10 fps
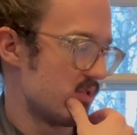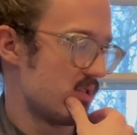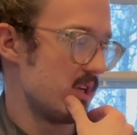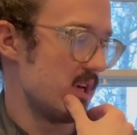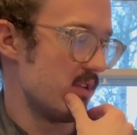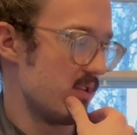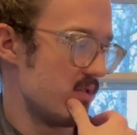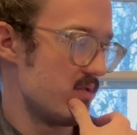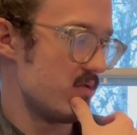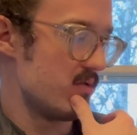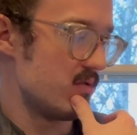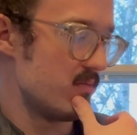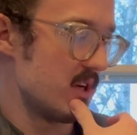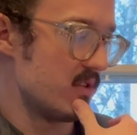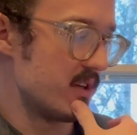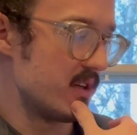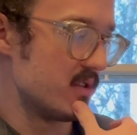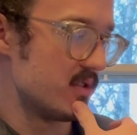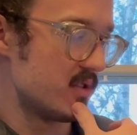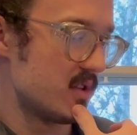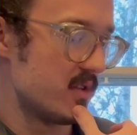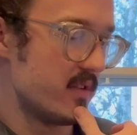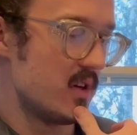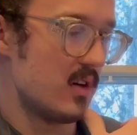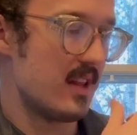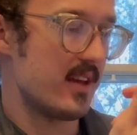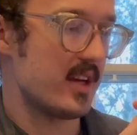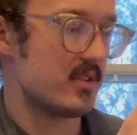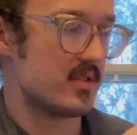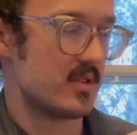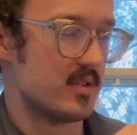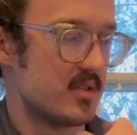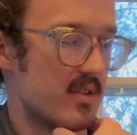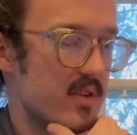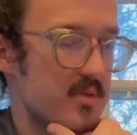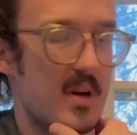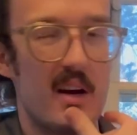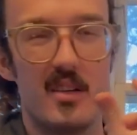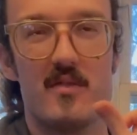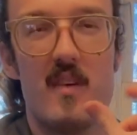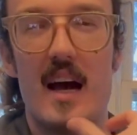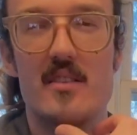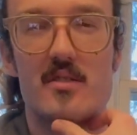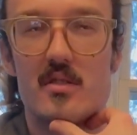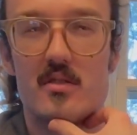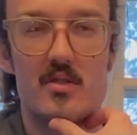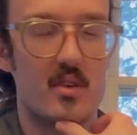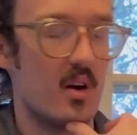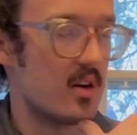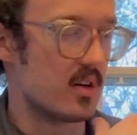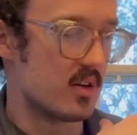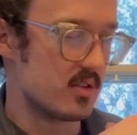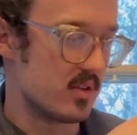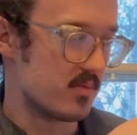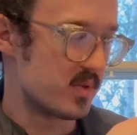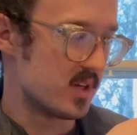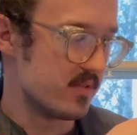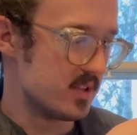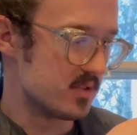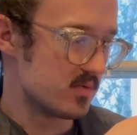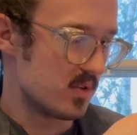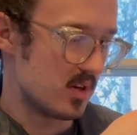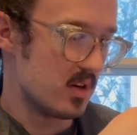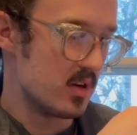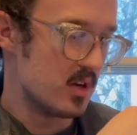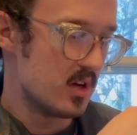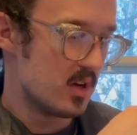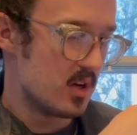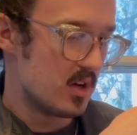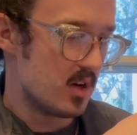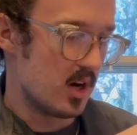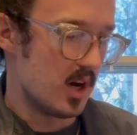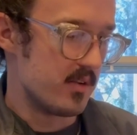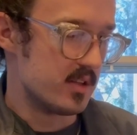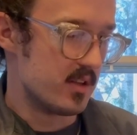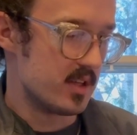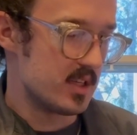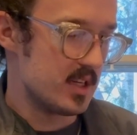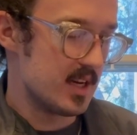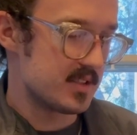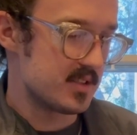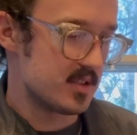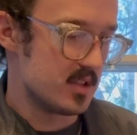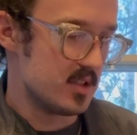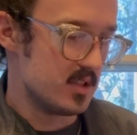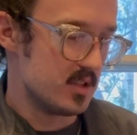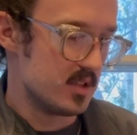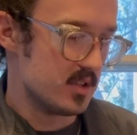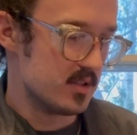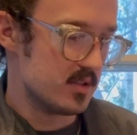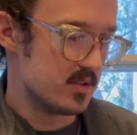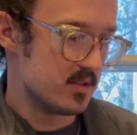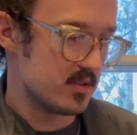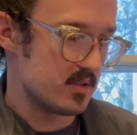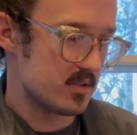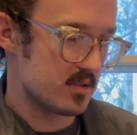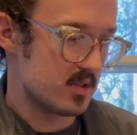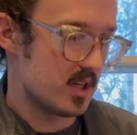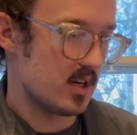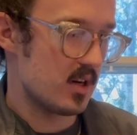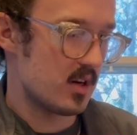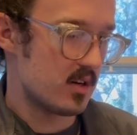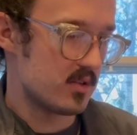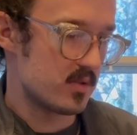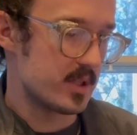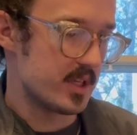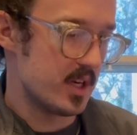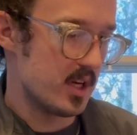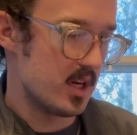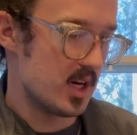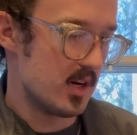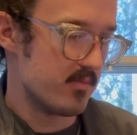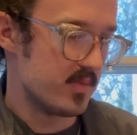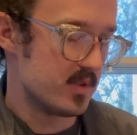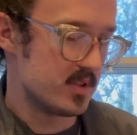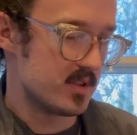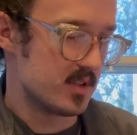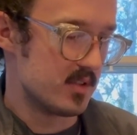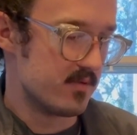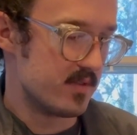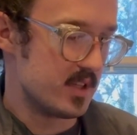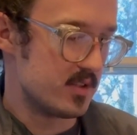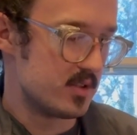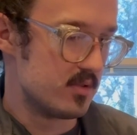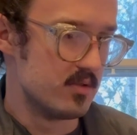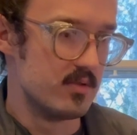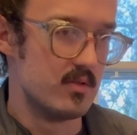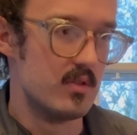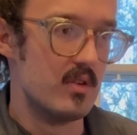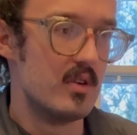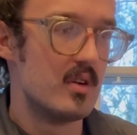The new Metal Gear servo. I think the servo is probably just faster and stronger than the previous one. And then the ESC is 120 amp. It's the V2.